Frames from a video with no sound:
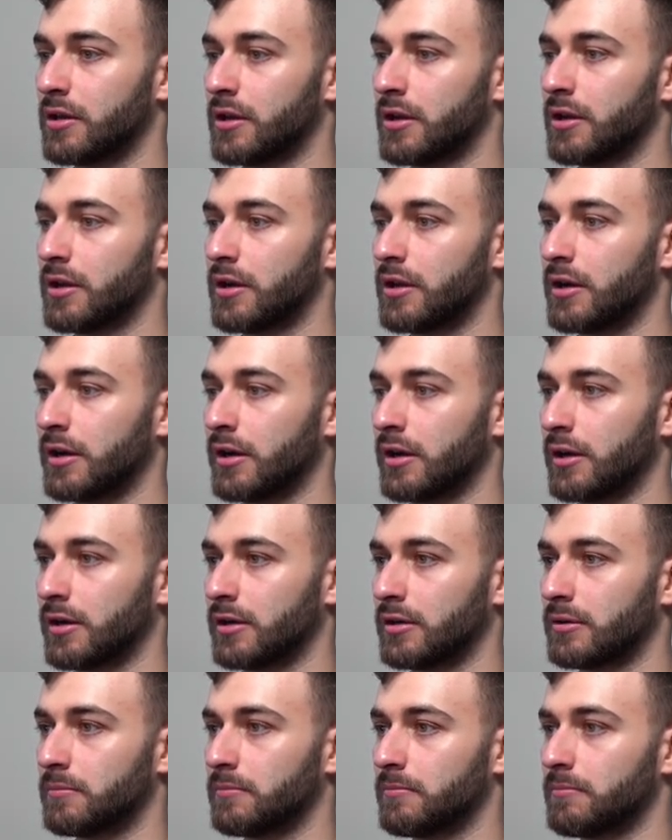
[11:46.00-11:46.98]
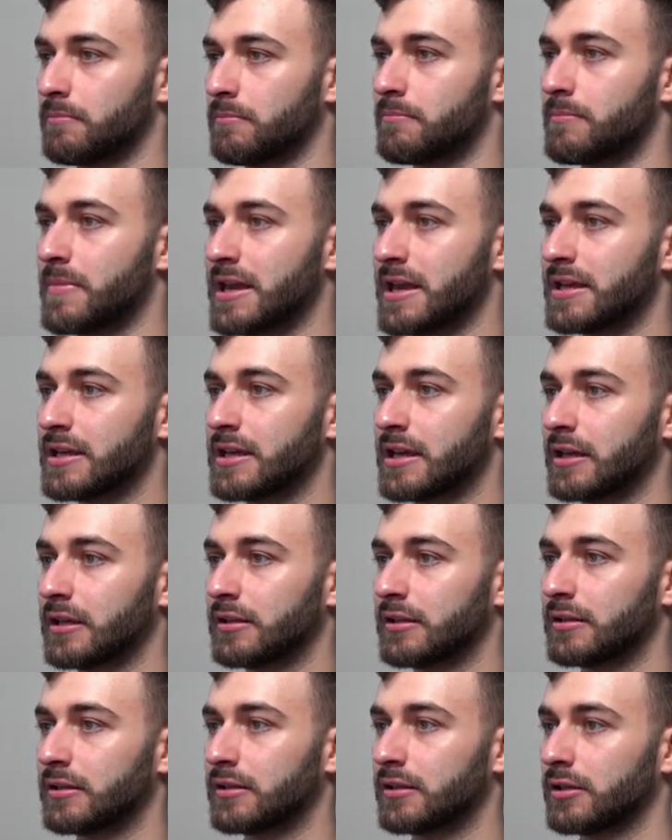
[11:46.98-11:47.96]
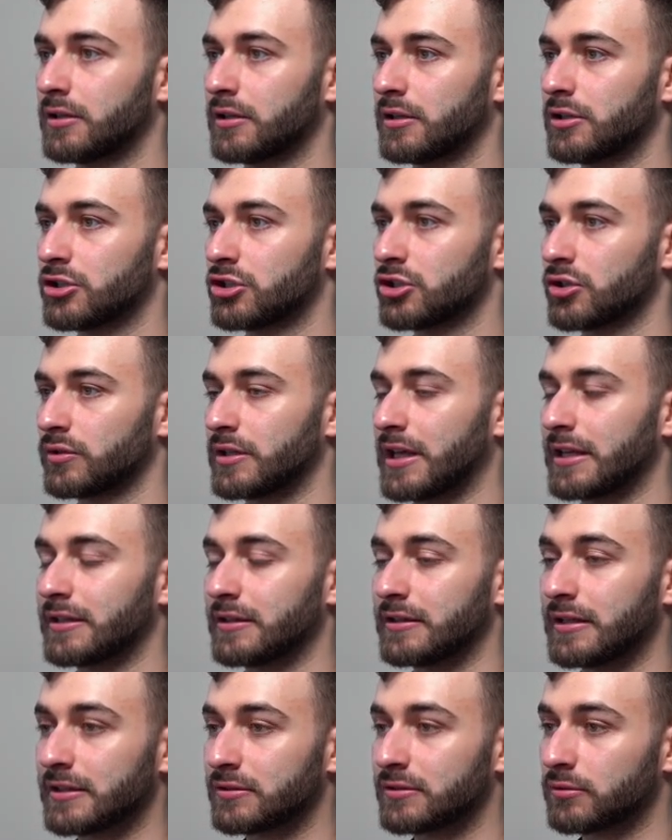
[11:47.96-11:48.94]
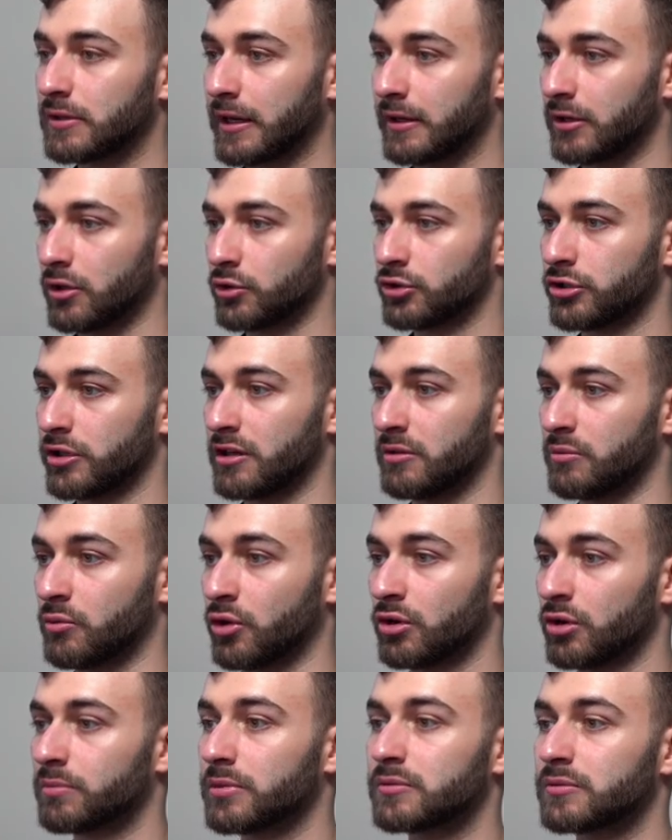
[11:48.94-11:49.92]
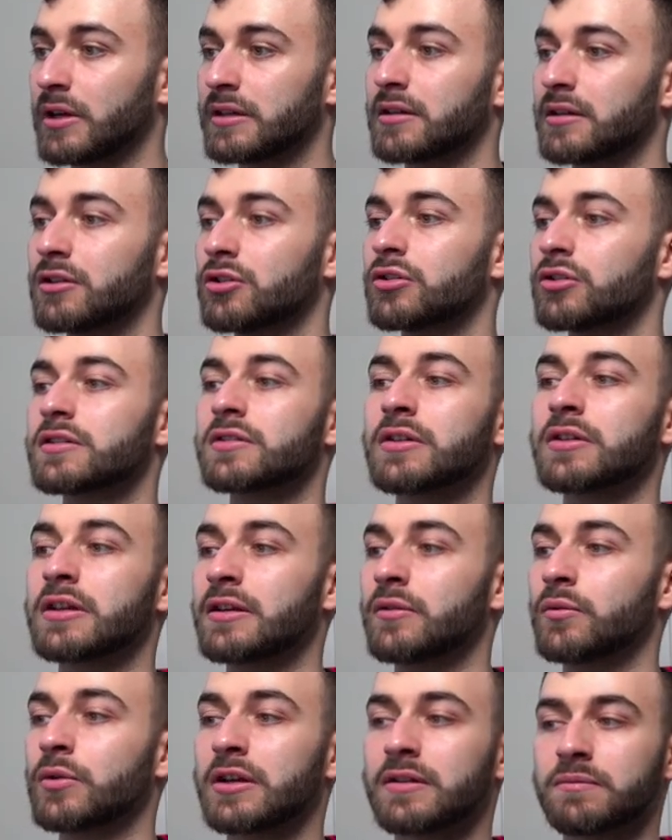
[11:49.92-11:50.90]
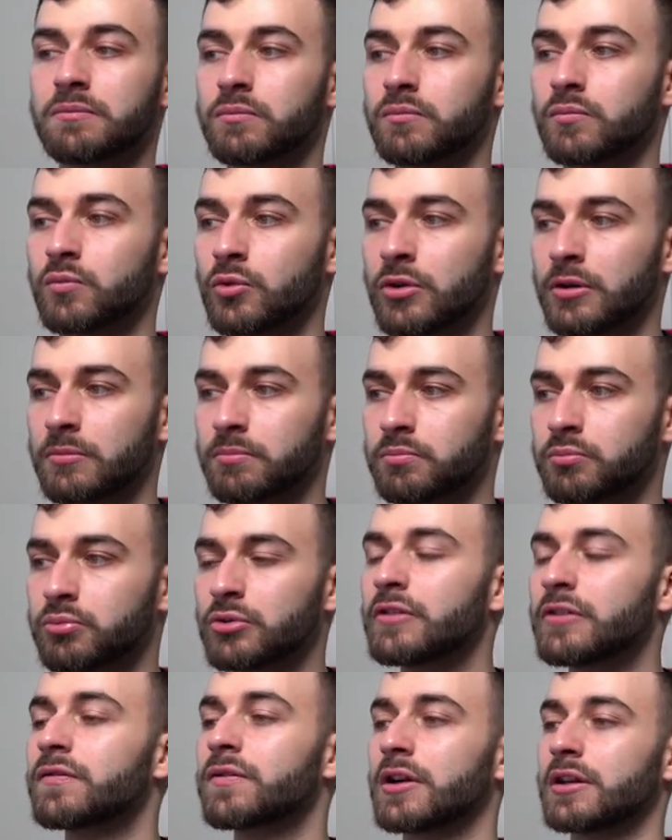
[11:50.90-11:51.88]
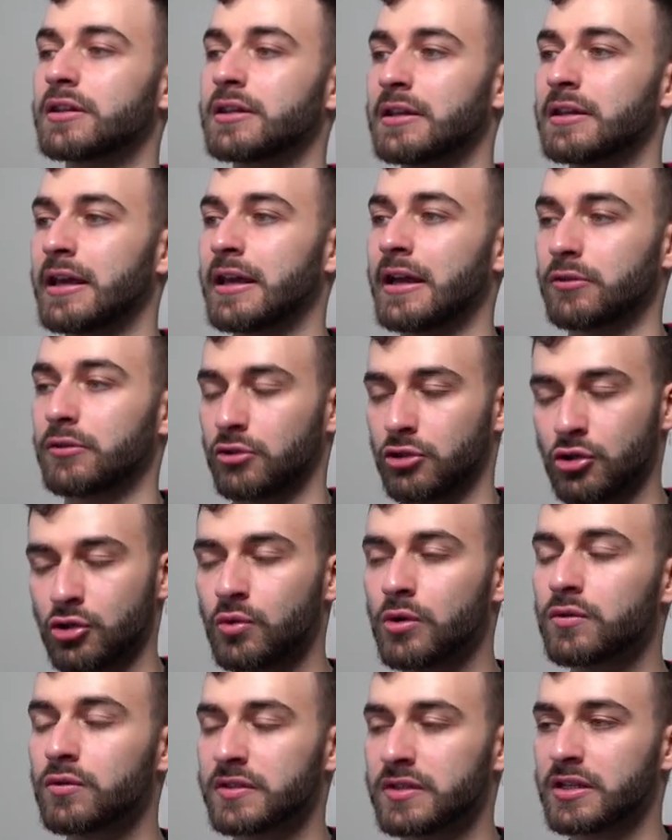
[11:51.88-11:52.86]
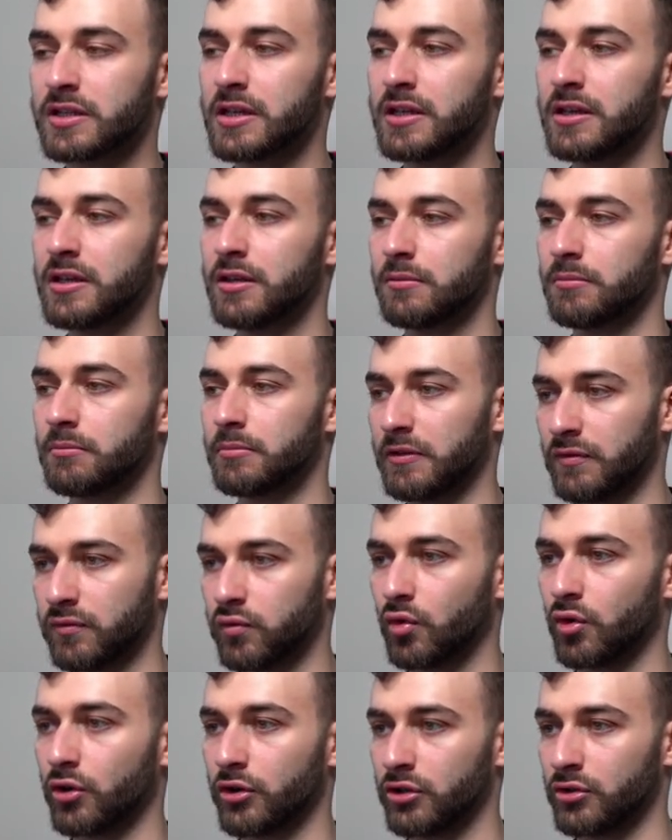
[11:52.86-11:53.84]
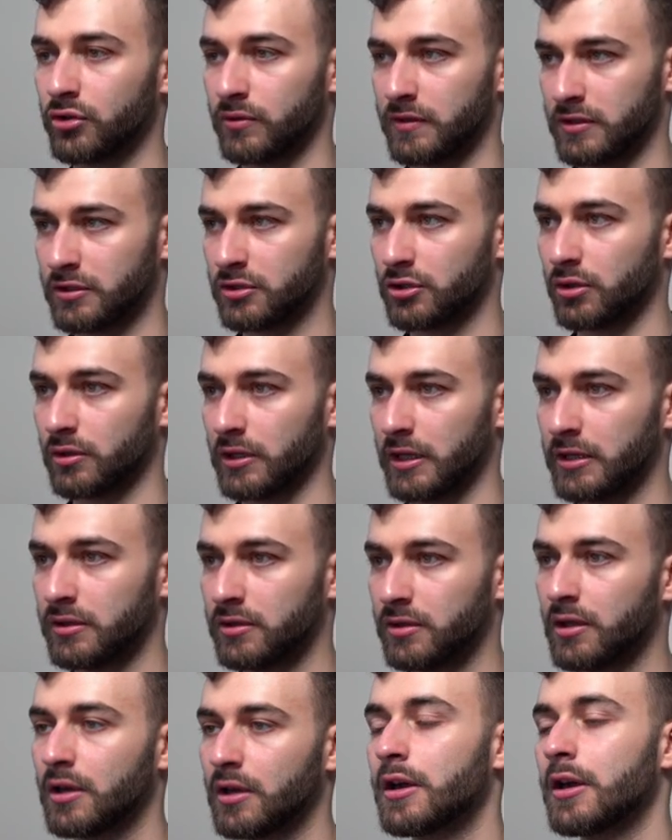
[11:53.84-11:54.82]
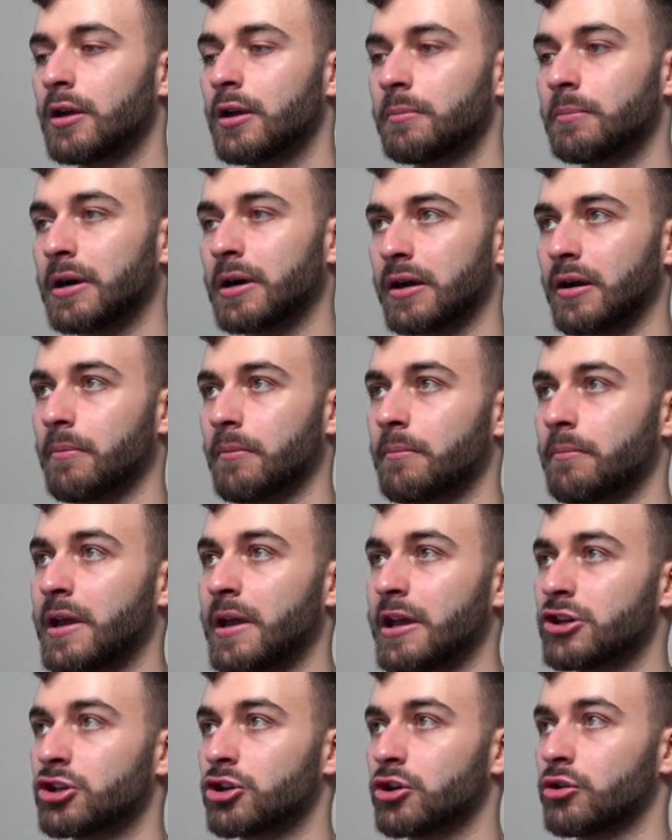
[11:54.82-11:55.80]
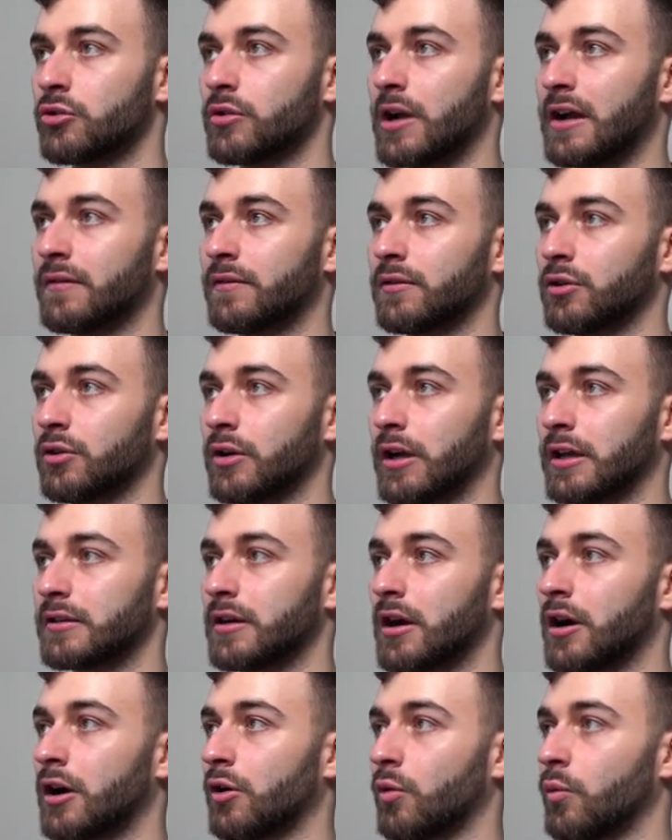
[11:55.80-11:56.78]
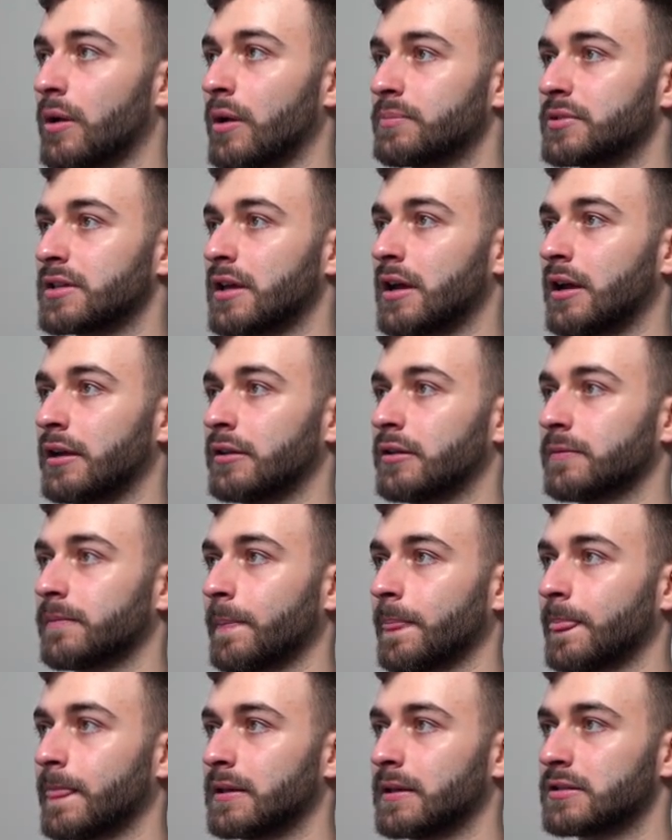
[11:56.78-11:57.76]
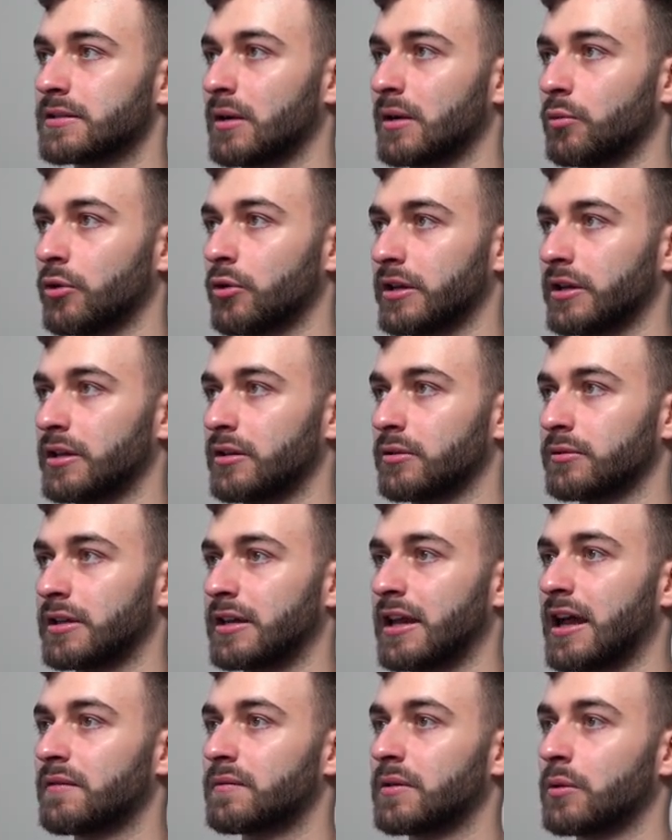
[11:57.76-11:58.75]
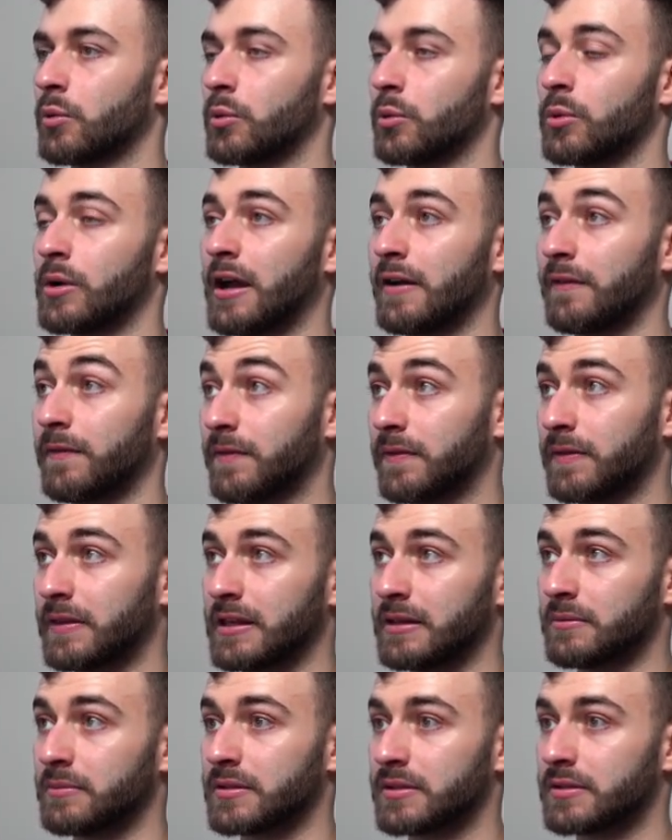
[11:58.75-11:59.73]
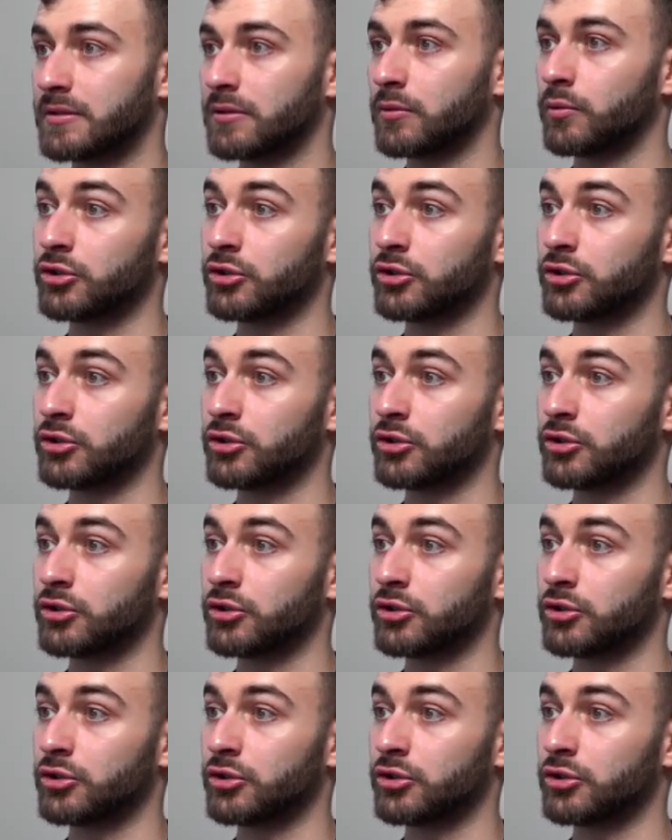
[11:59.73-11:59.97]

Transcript: uh, make it so that it doesn't look like Notion anymore, but rather it looks it, with a with a preferred layout. You will see before you install it, but uh, make sure you have a look at our website. Somewhere here in the Nav, we will have themes which are